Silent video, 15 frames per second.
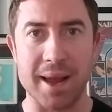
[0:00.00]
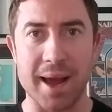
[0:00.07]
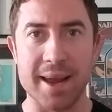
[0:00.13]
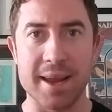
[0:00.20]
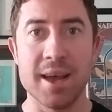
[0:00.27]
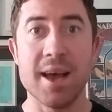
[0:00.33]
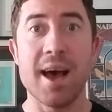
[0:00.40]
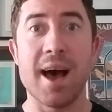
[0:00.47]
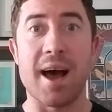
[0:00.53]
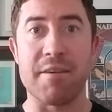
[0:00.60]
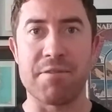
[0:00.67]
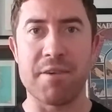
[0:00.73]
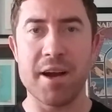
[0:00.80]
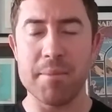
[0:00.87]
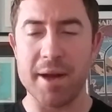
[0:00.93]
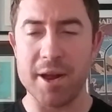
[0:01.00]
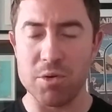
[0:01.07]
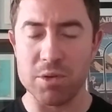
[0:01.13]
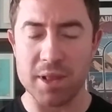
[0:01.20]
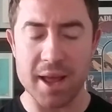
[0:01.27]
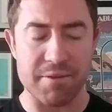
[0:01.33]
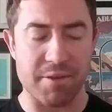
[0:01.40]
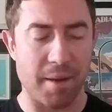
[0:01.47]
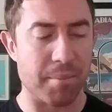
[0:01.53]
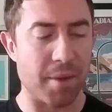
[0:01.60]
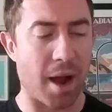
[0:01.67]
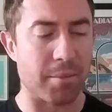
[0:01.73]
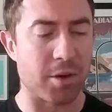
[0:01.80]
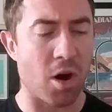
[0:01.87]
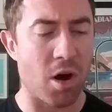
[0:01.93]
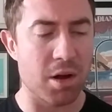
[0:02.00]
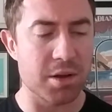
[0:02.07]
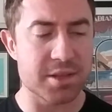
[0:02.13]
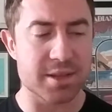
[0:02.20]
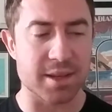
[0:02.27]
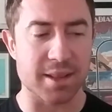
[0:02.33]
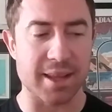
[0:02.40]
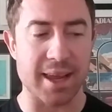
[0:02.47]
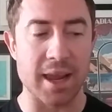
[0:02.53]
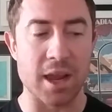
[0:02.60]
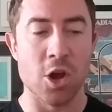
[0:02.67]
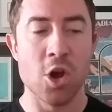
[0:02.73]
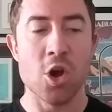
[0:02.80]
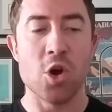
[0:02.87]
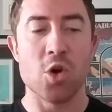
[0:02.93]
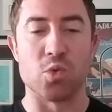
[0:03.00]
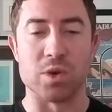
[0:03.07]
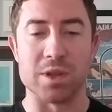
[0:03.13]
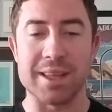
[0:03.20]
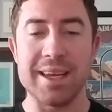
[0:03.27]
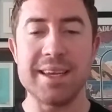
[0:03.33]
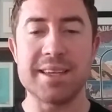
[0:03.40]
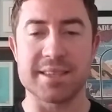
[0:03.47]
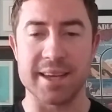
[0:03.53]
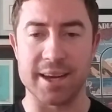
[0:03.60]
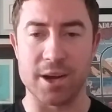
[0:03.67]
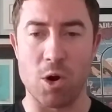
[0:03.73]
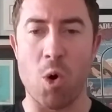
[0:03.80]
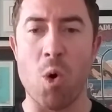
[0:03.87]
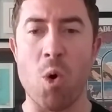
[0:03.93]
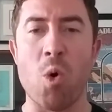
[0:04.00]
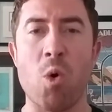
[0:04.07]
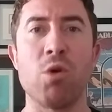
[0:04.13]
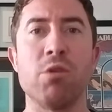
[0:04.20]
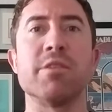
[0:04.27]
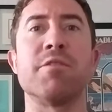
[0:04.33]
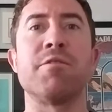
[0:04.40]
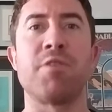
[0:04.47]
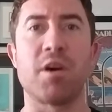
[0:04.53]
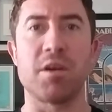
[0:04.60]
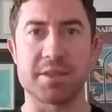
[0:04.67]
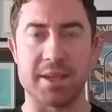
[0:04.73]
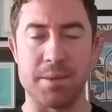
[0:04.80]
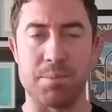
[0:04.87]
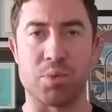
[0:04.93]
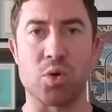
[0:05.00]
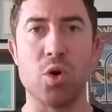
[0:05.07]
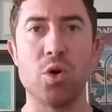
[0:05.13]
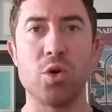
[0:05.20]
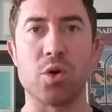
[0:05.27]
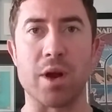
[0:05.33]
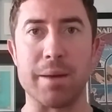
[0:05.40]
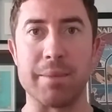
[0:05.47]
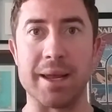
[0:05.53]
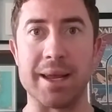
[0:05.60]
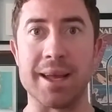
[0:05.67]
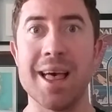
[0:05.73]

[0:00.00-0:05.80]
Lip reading: I find in my own life I'm constantly releasing old faulty programming